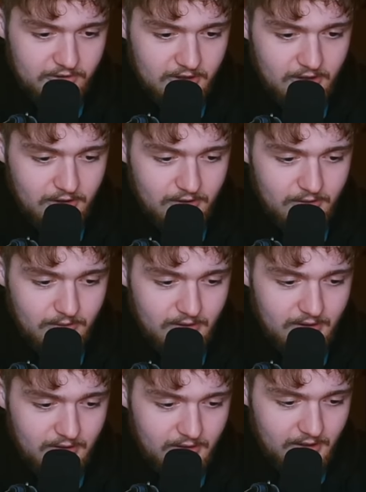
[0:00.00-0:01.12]
Angelo.
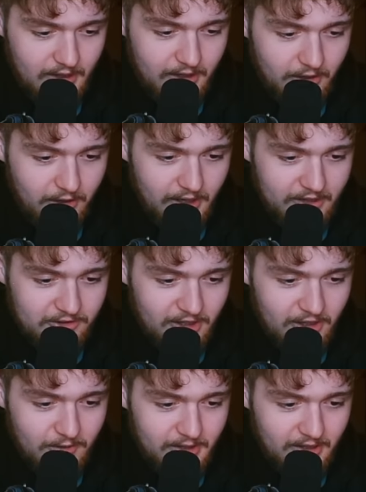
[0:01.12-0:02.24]
Ayo,
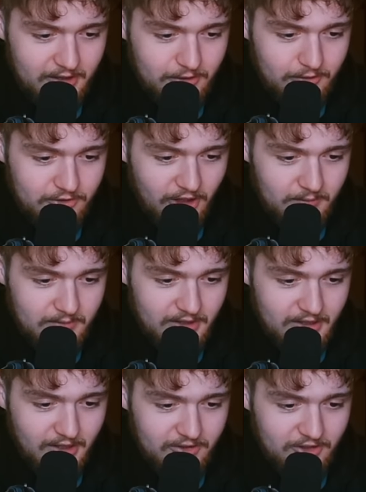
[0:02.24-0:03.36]
Angelo. What are you going to do? Jump?
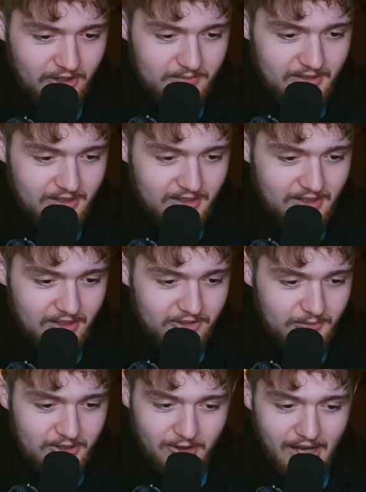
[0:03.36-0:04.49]
You're going to jump? You're going to
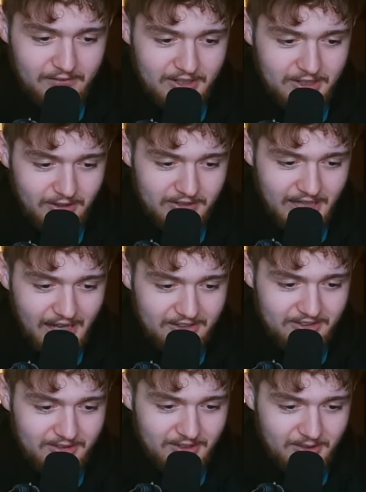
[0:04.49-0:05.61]
jump? You don't have it. You don't have a
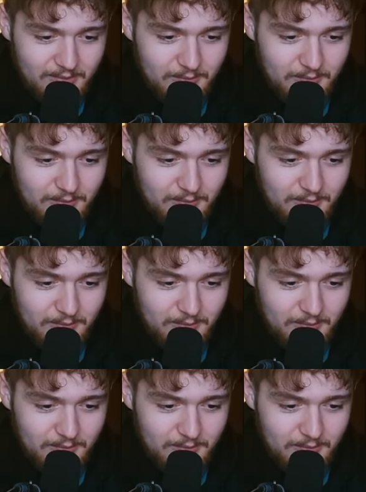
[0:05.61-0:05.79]
gadget.